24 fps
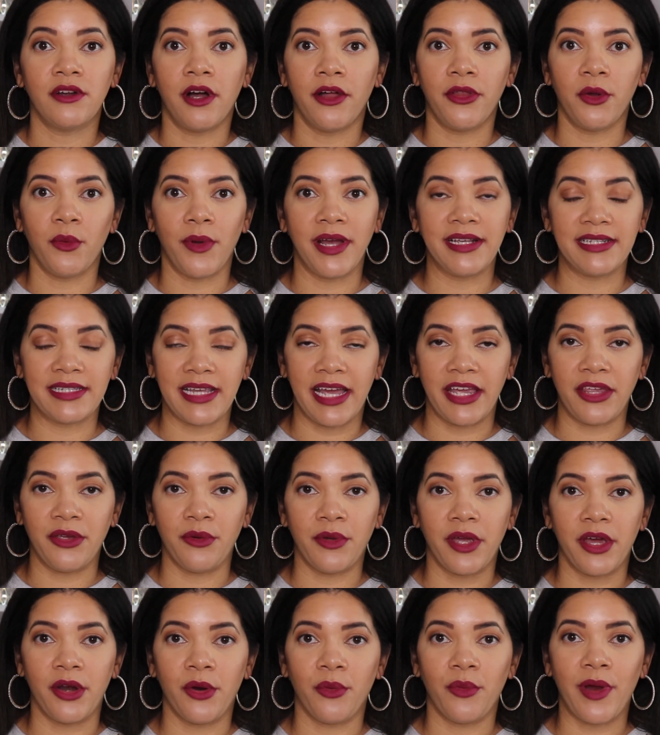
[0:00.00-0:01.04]
other ways that you
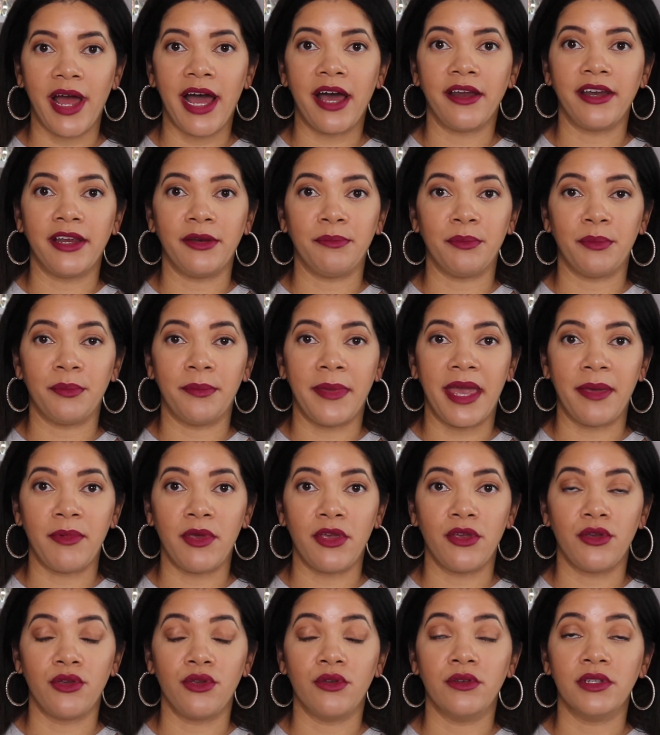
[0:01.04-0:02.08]
get around and maybe
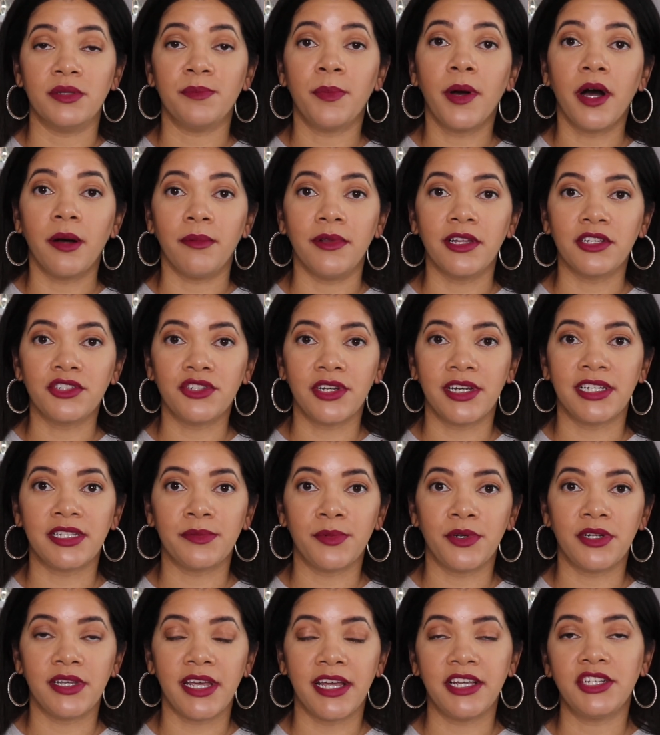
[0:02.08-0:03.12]
you use public
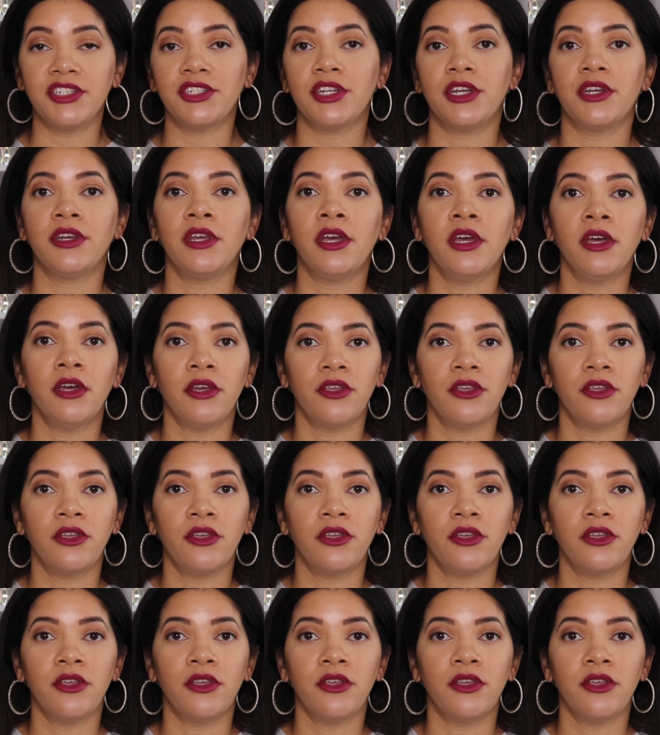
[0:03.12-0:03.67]
transportation,